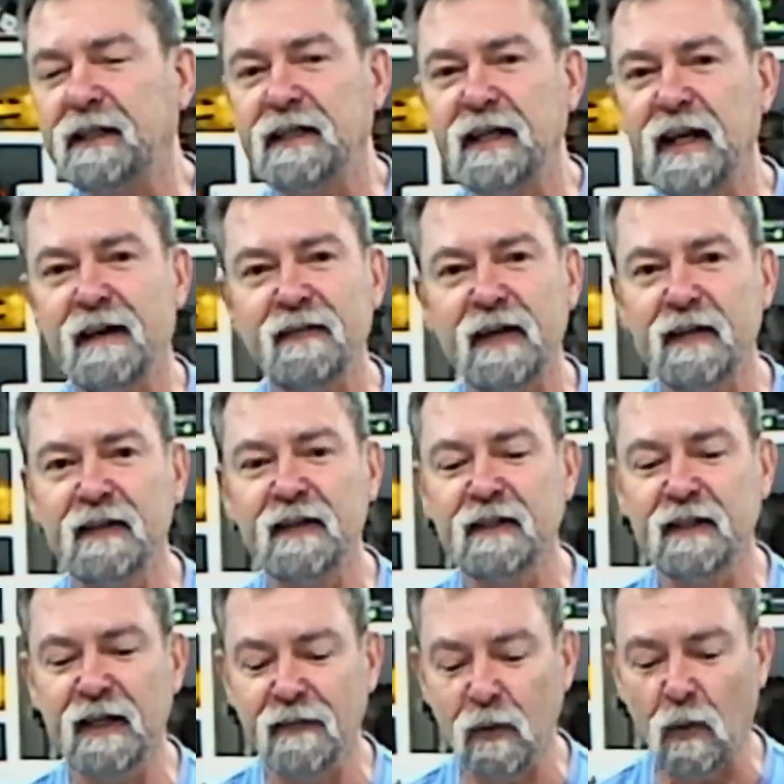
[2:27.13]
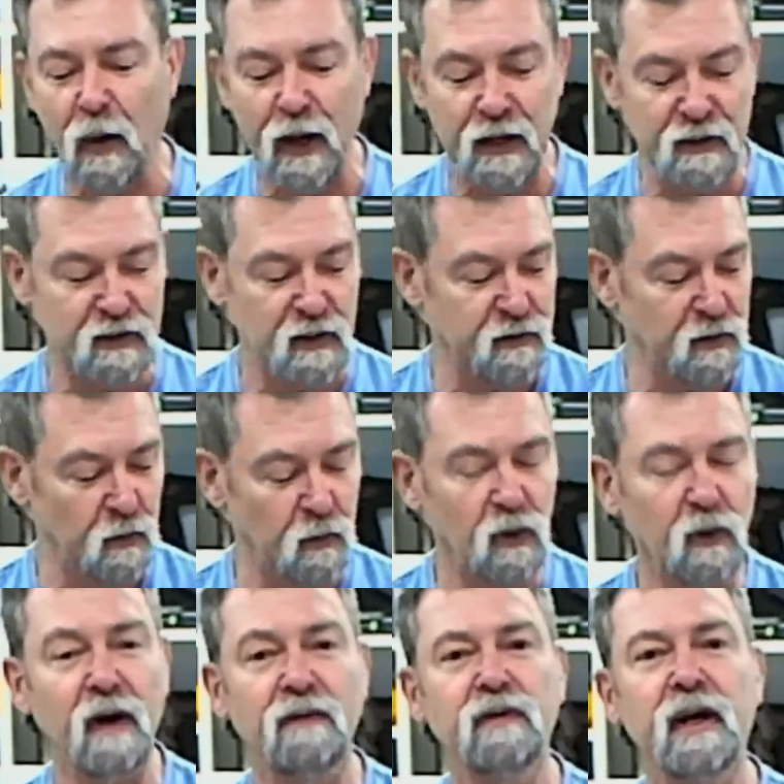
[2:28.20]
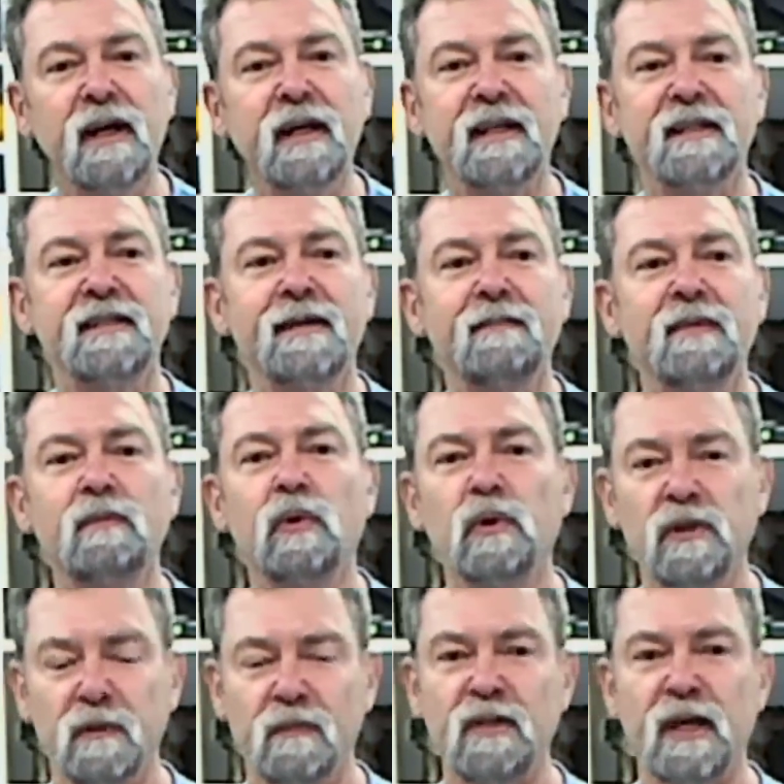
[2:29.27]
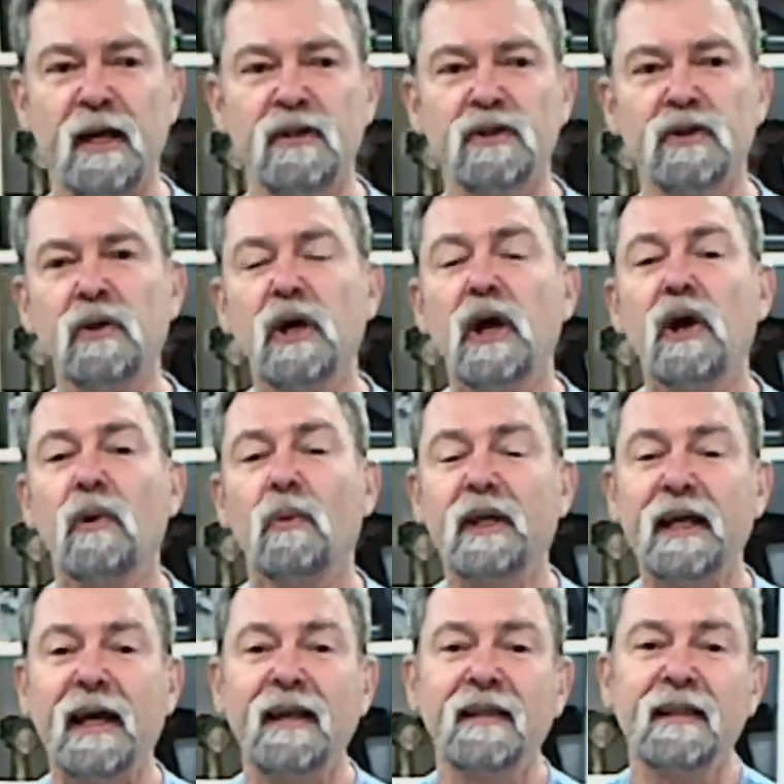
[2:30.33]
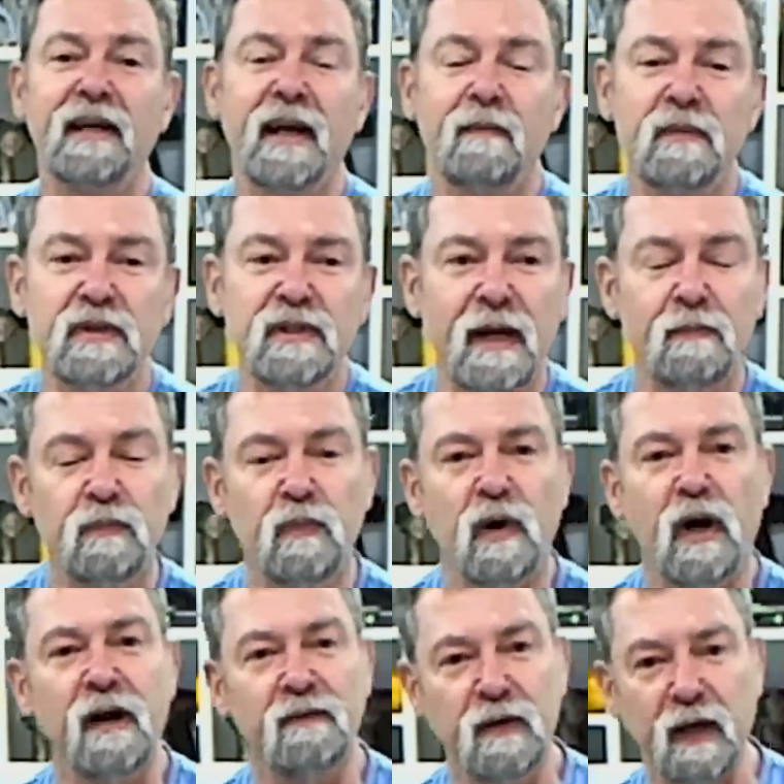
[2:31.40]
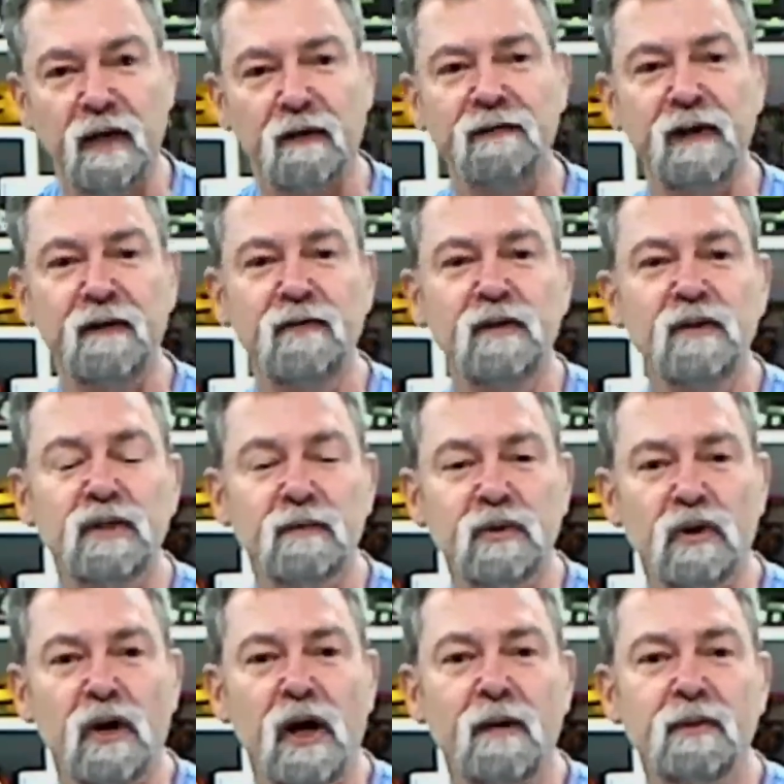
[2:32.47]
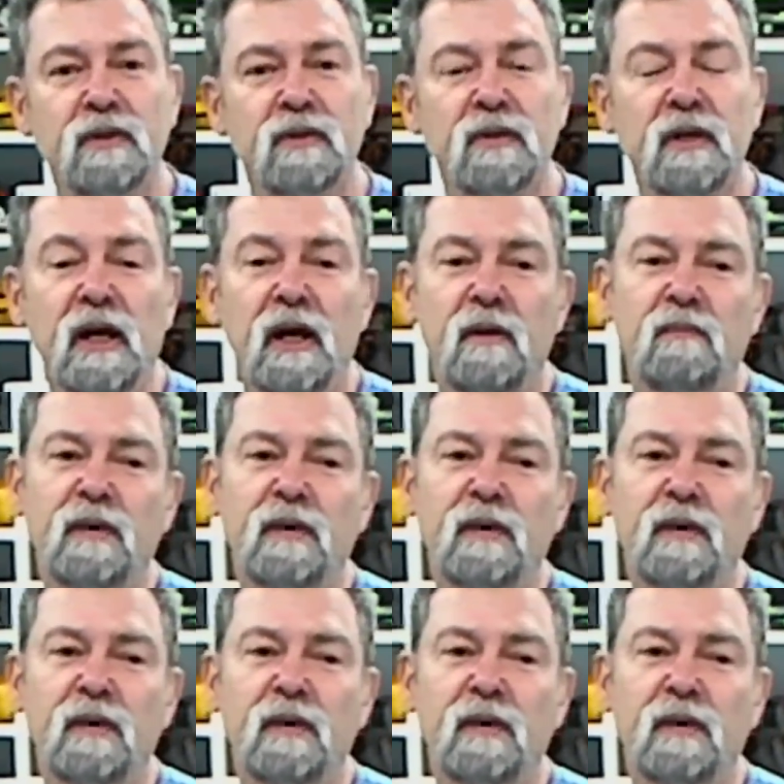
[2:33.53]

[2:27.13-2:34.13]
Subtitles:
I didn't have anything to give away. So I thought, look, I've got to get something more substantial. We're getting the numbers up. I've got a fair few subscribers.